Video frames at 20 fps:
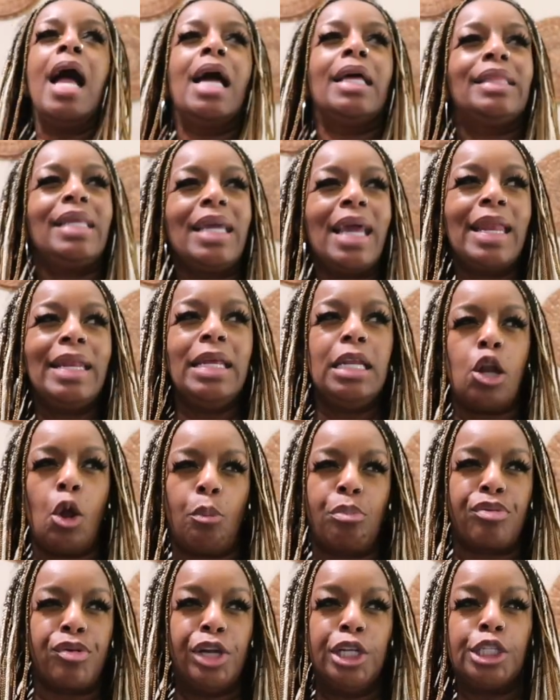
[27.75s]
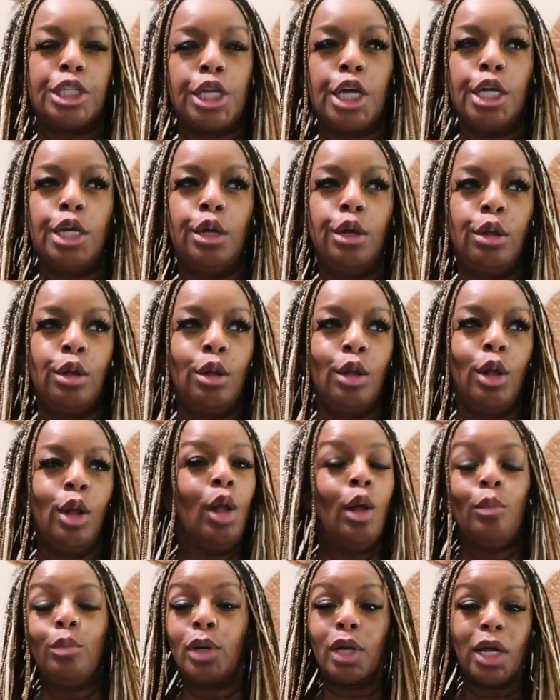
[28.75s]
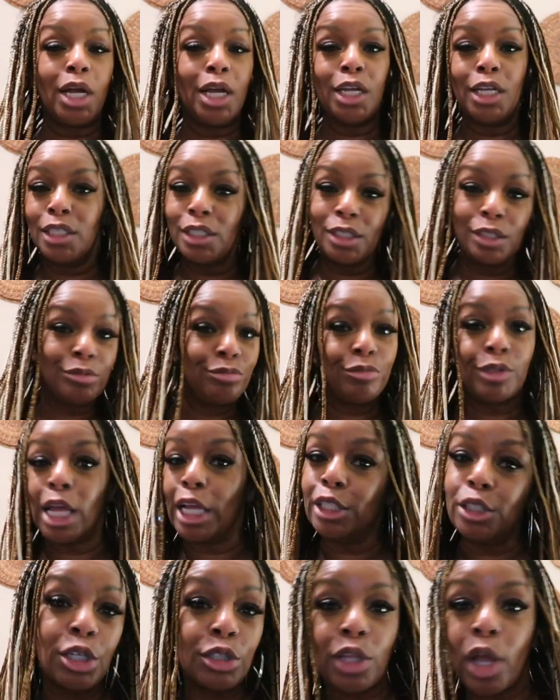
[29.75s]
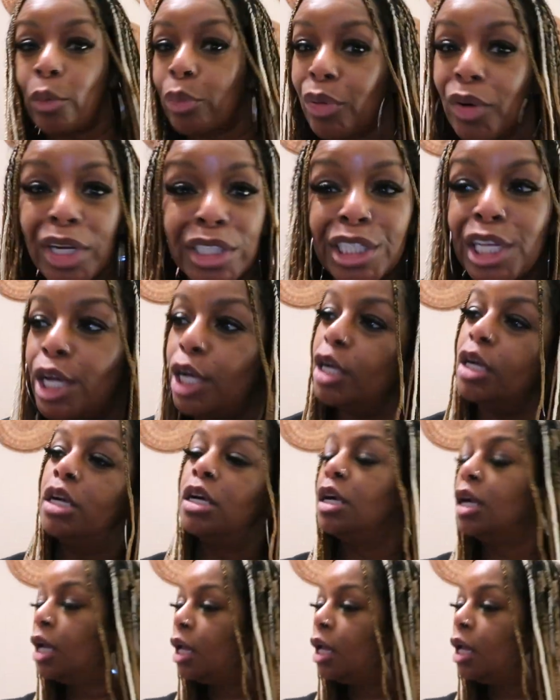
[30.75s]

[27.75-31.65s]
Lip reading: I think I needed a printer because they took their printer.